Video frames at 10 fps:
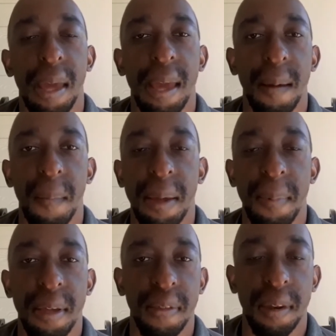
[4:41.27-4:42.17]
and
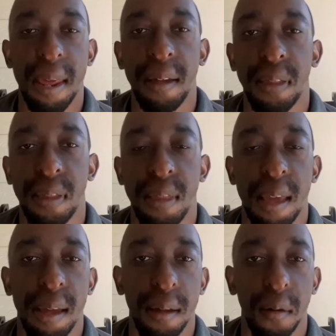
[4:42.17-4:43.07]
maybe the next
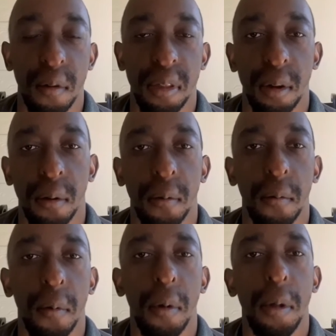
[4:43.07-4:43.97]
day or so
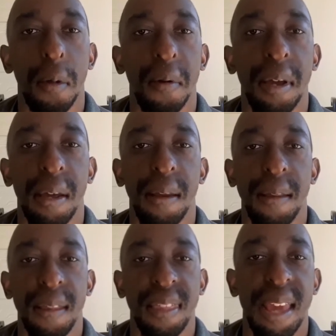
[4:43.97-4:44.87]
you
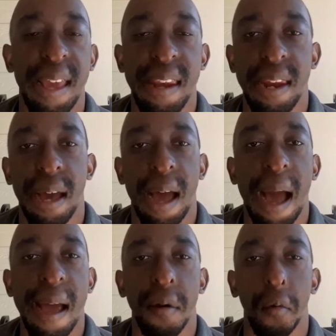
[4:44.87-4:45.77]
could set a
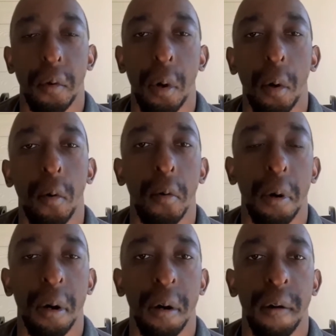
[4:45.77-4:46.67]
higher goal
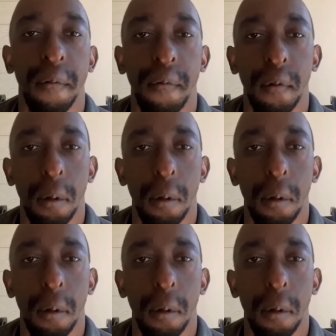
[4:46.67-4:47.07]
of